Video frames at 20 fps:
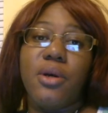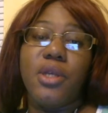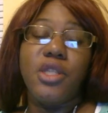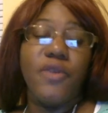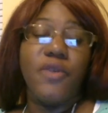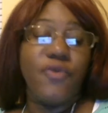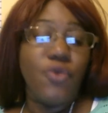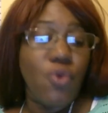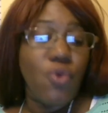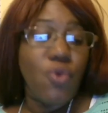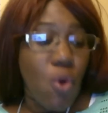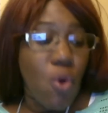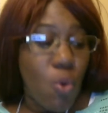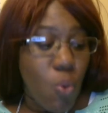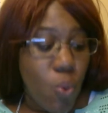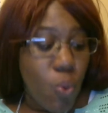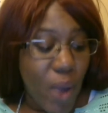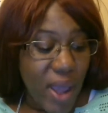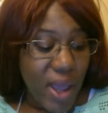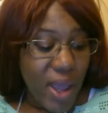if you
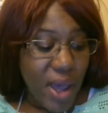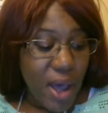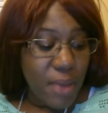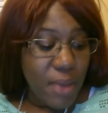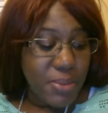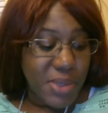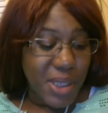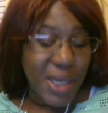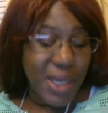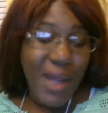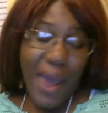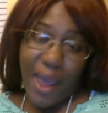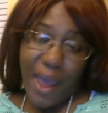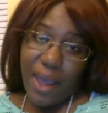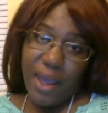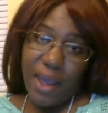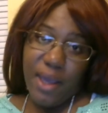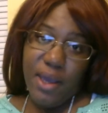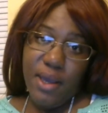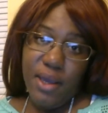won't wake up
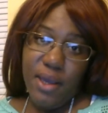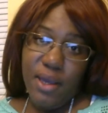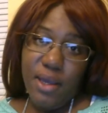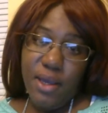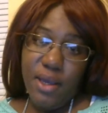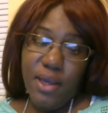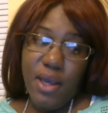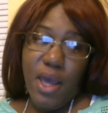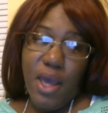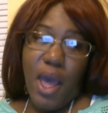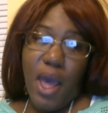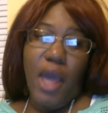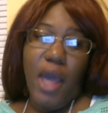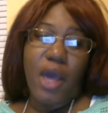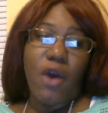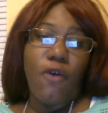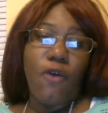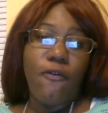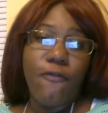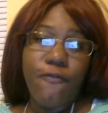today
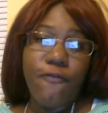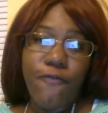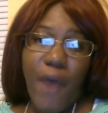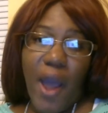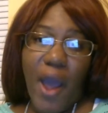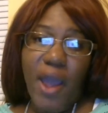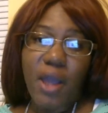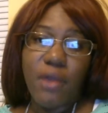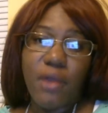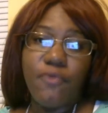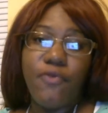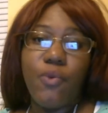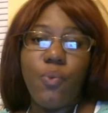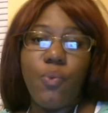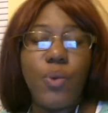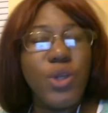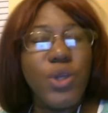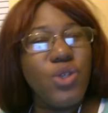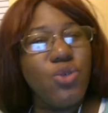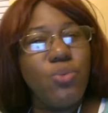and go fight for
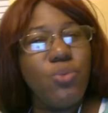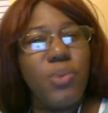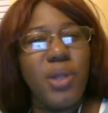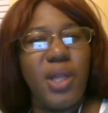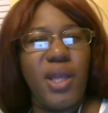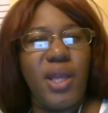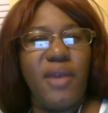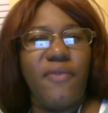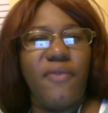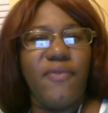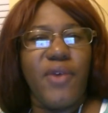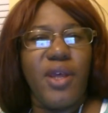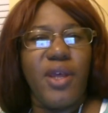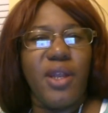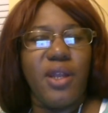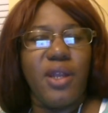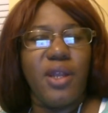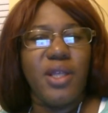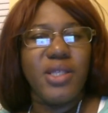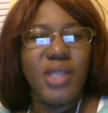what you believe
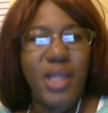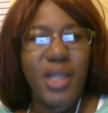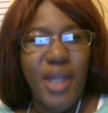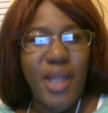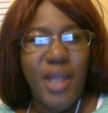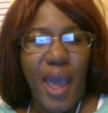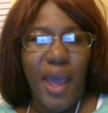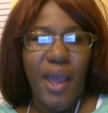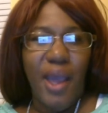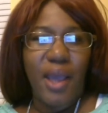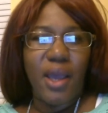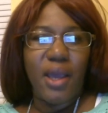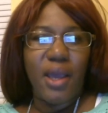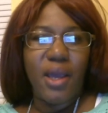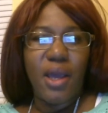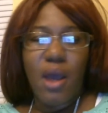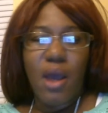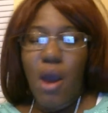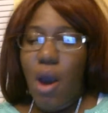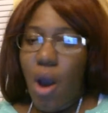in today,
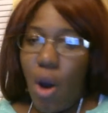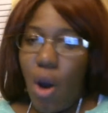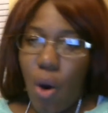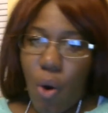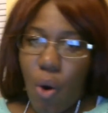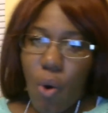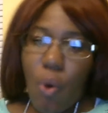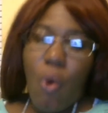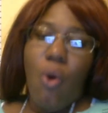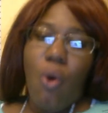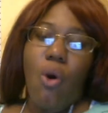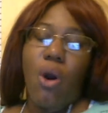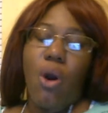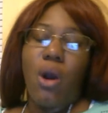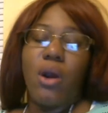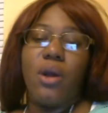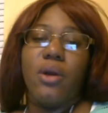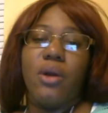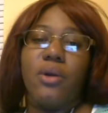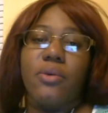
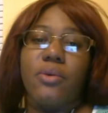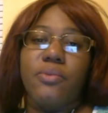or